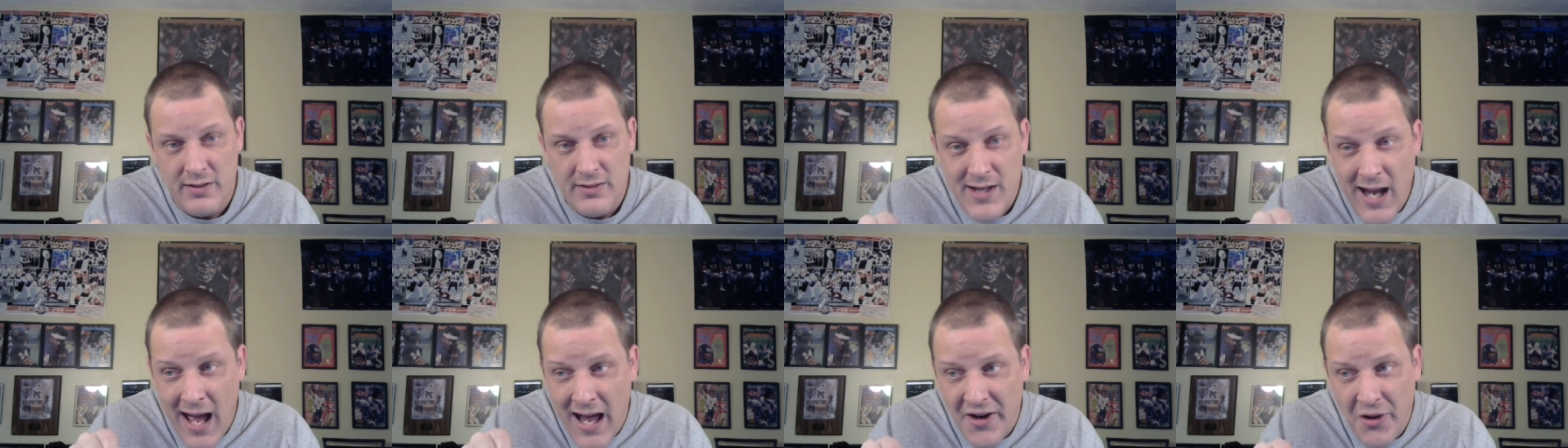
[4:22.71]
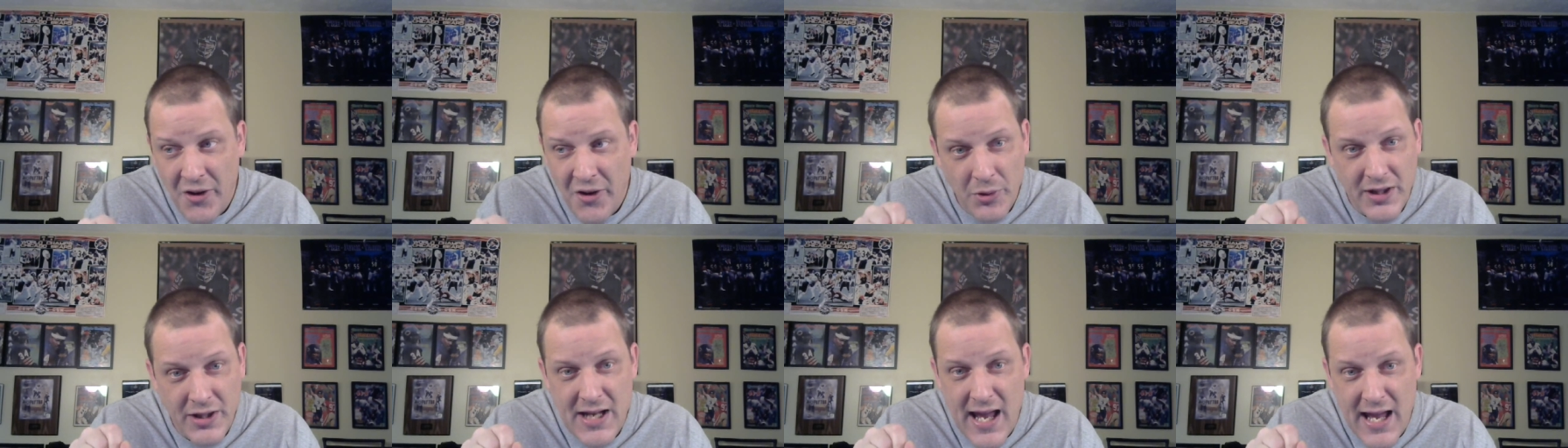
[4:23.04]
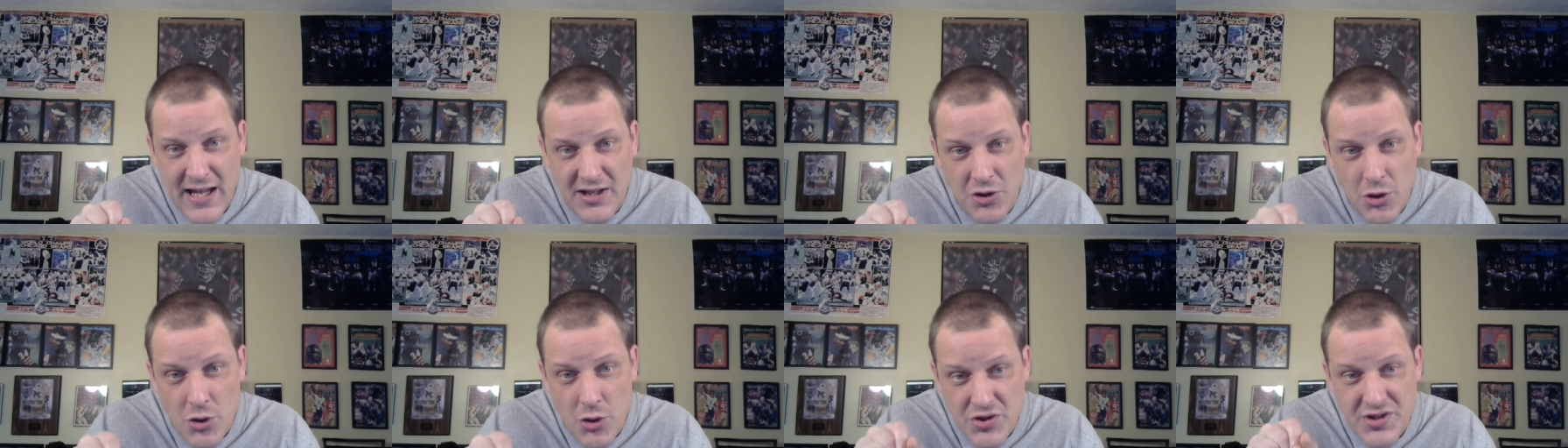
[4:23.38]
Not only
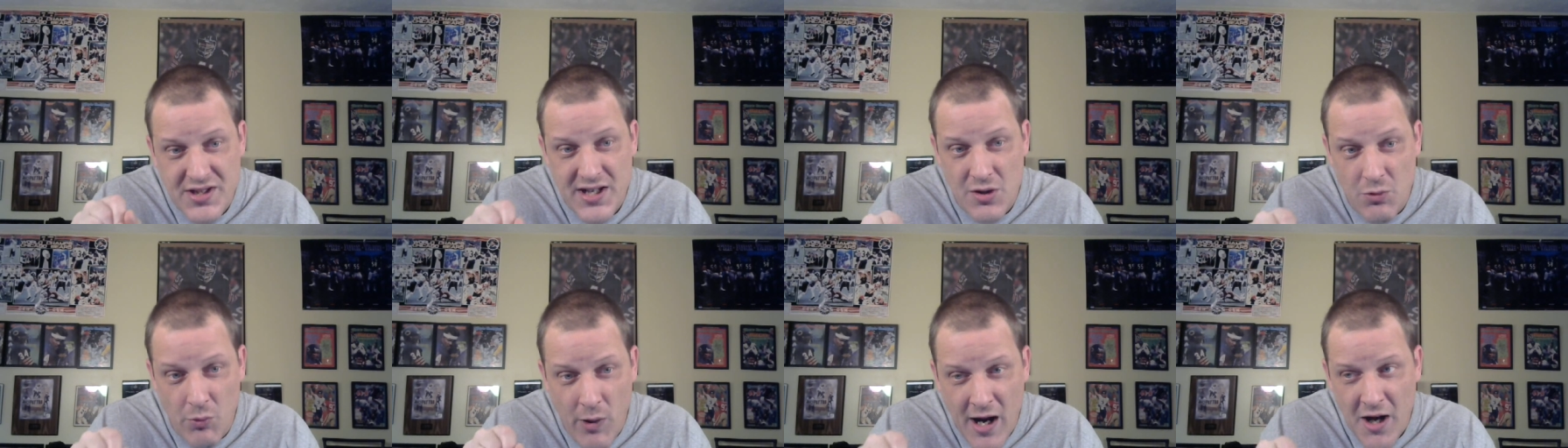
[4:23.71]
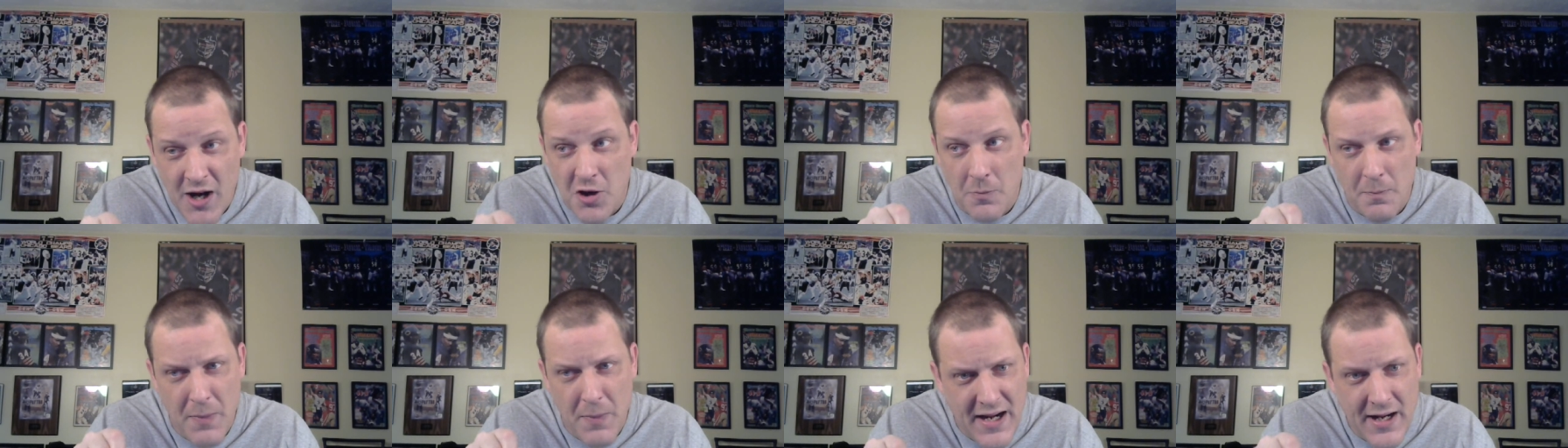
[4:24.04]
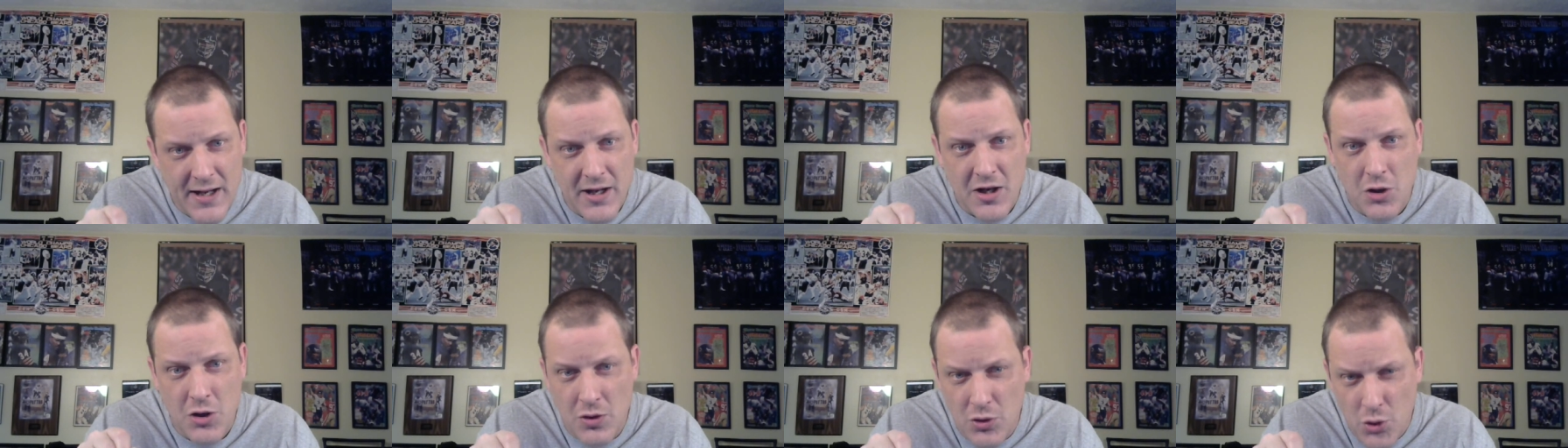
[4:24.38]
a losing record, but
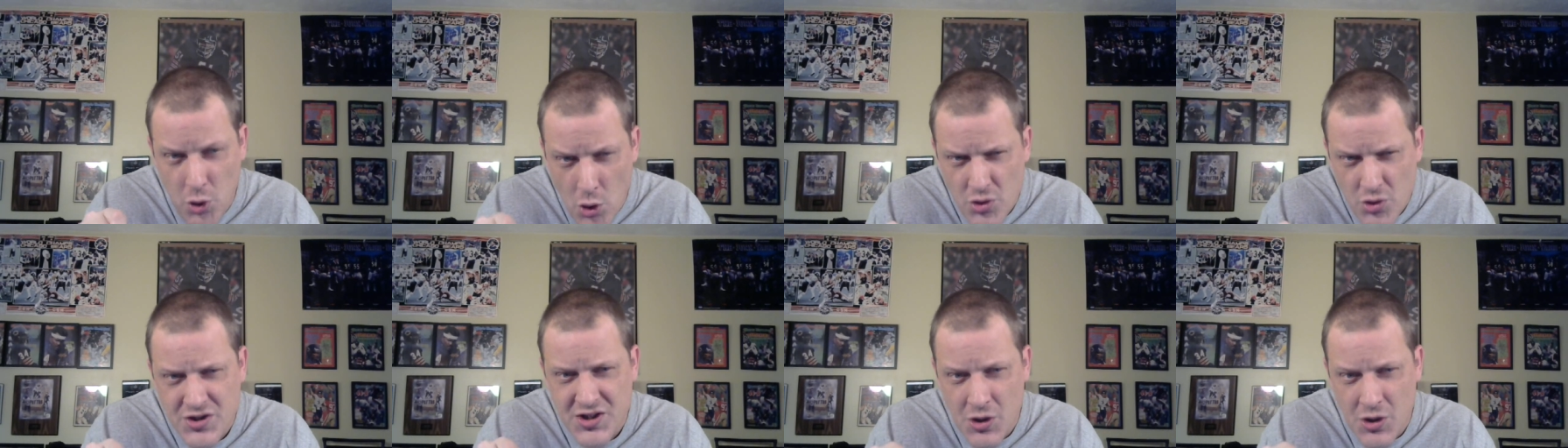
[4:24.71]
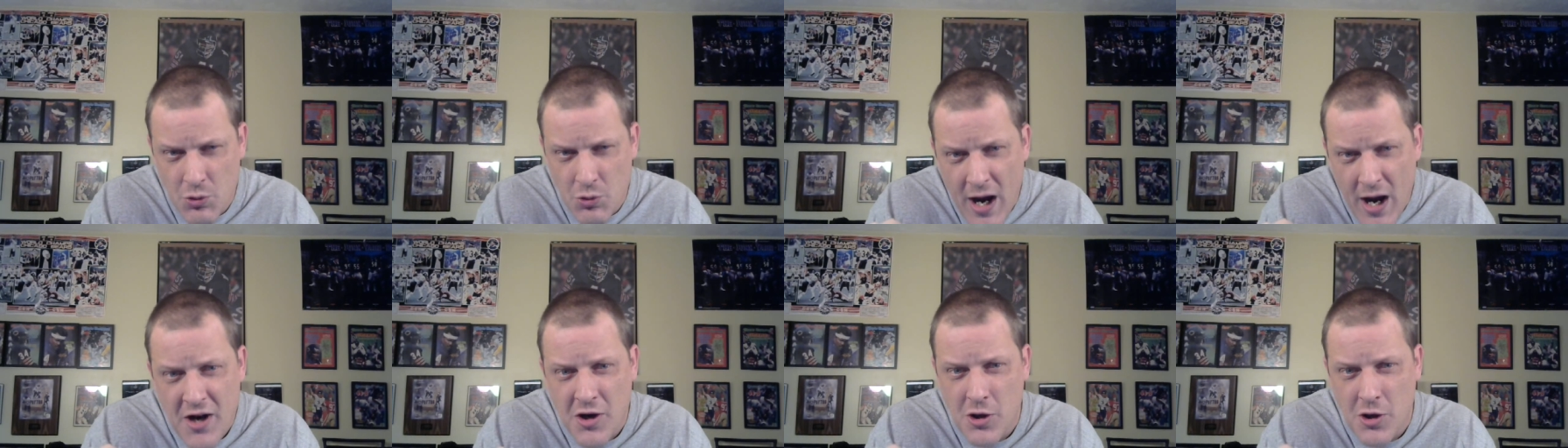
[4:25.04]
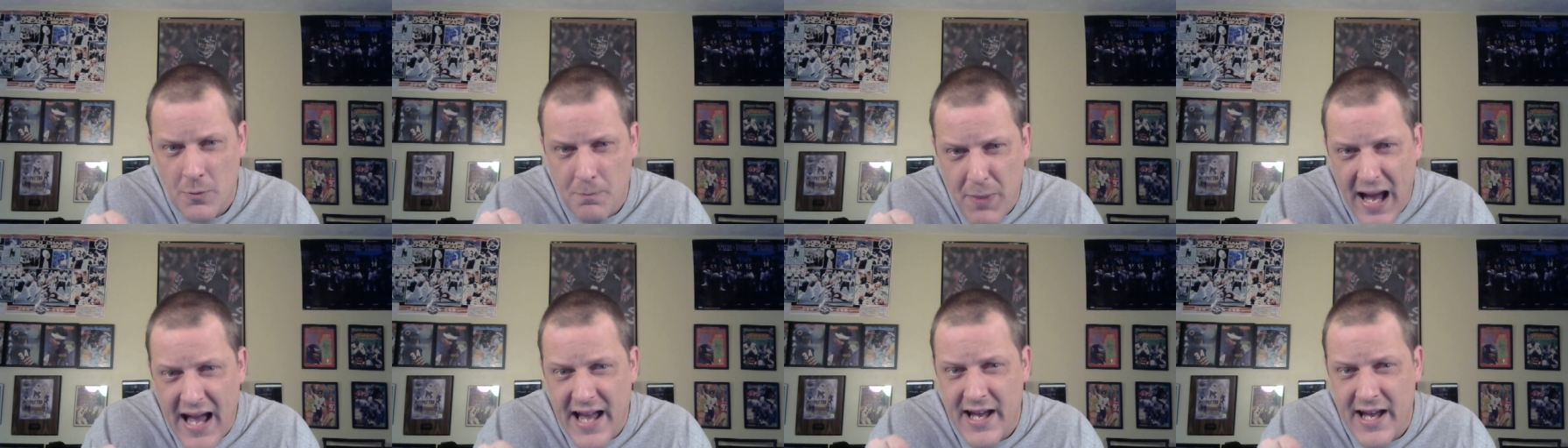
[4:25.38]
a losing
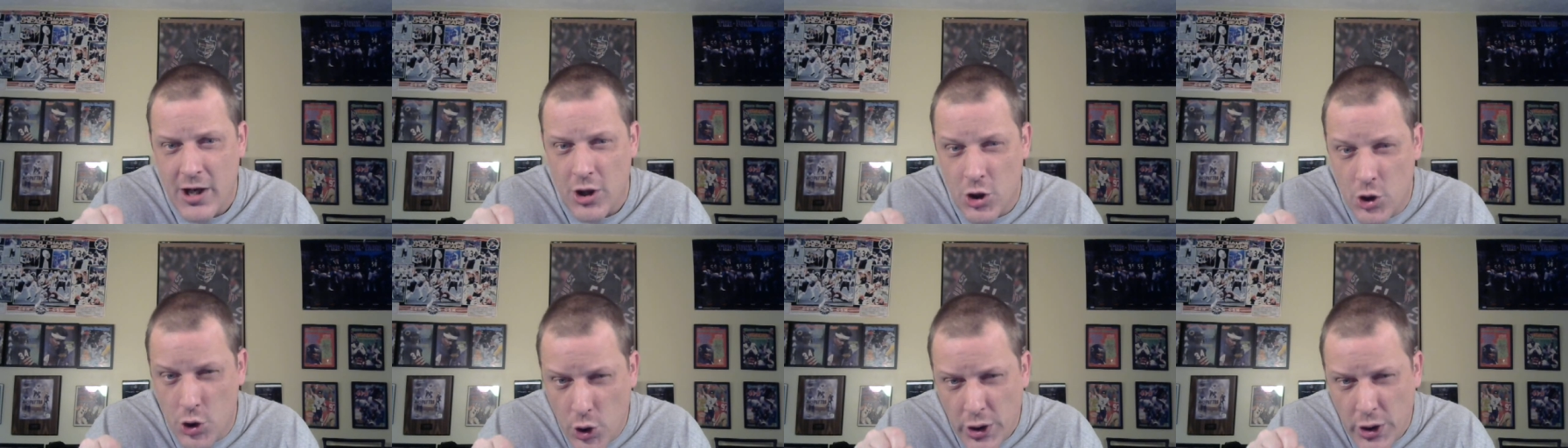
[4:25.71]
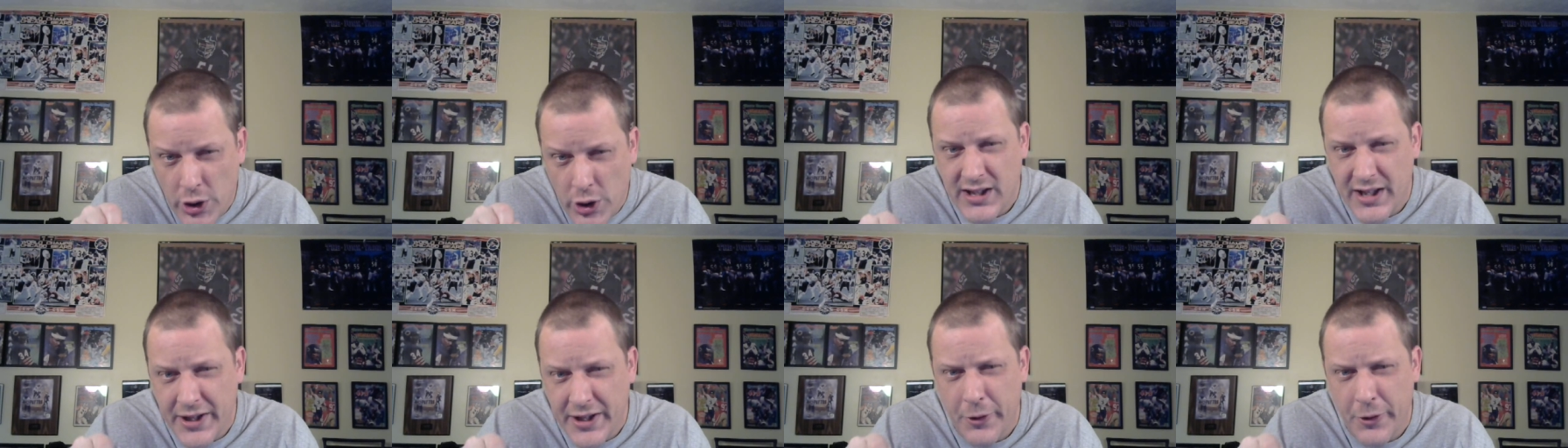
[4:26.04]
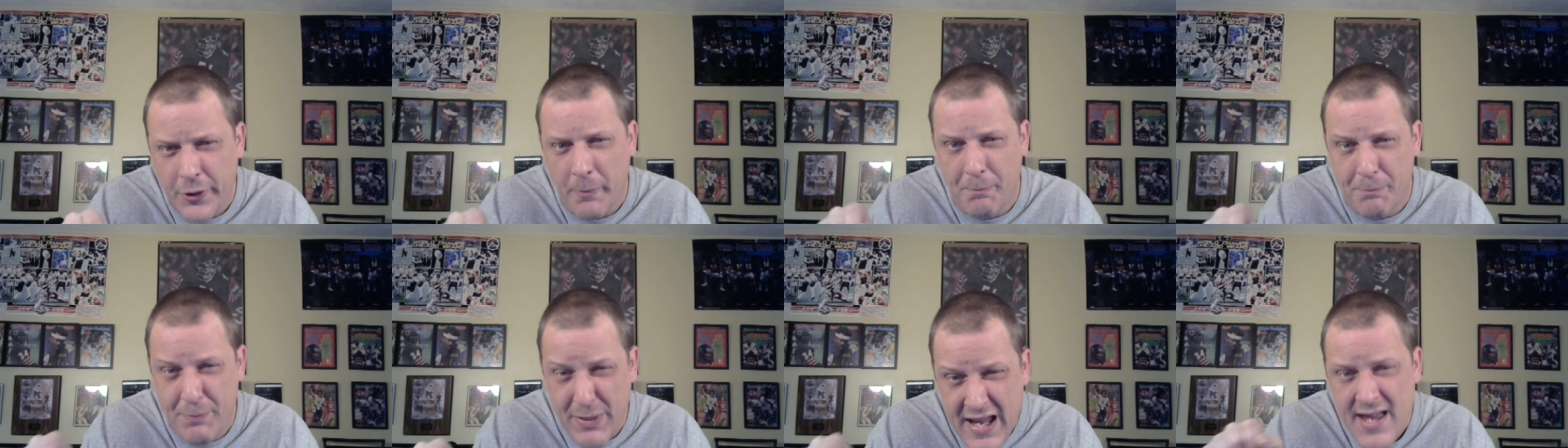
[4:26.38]
record by a good
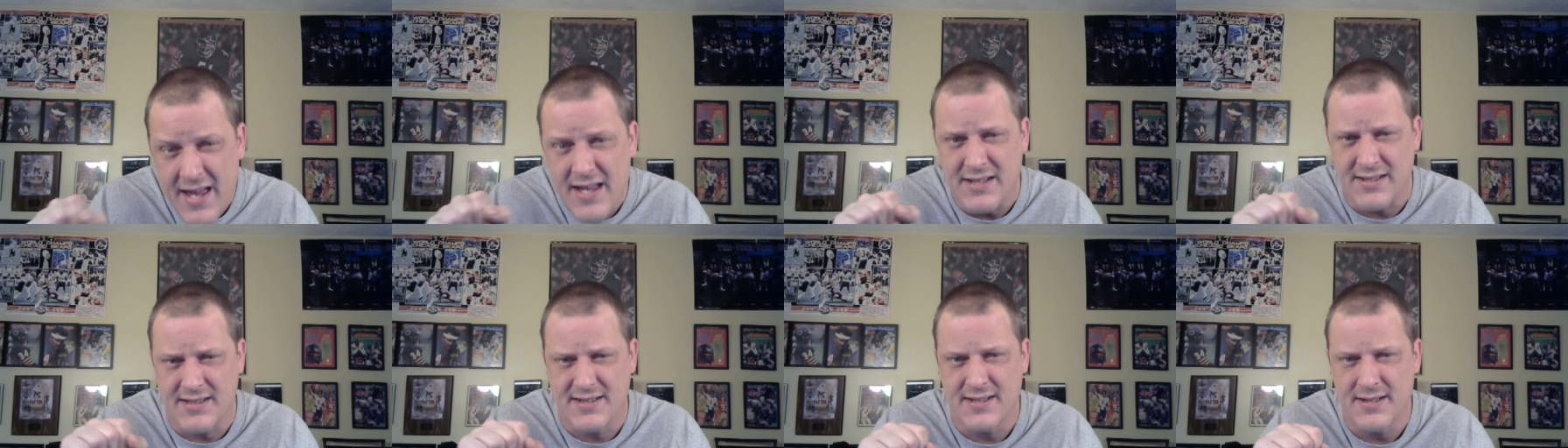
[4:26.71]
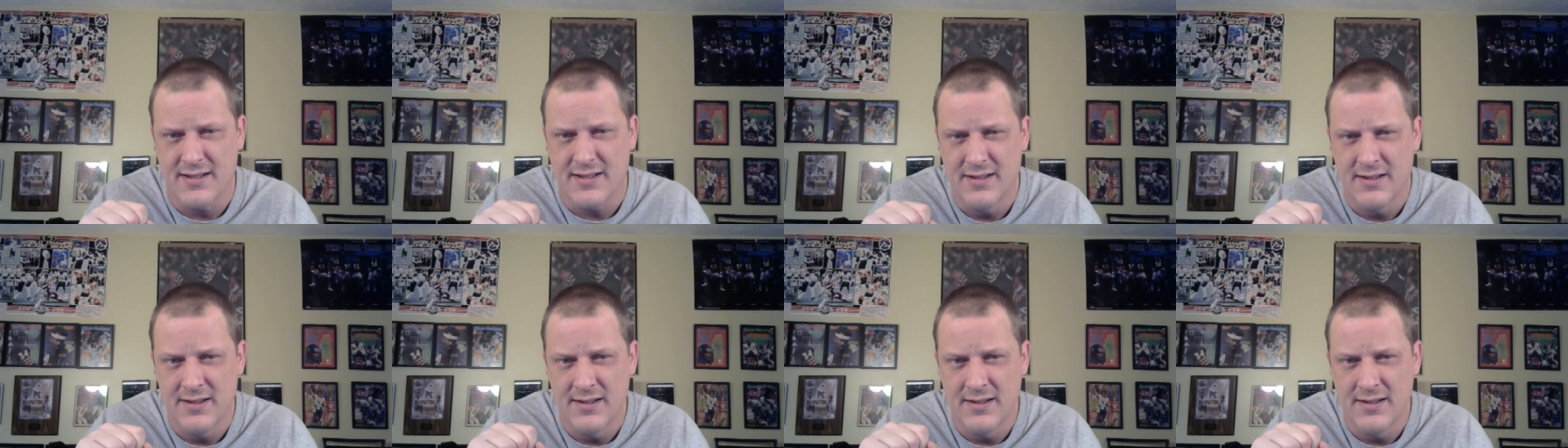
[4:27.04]
little bit.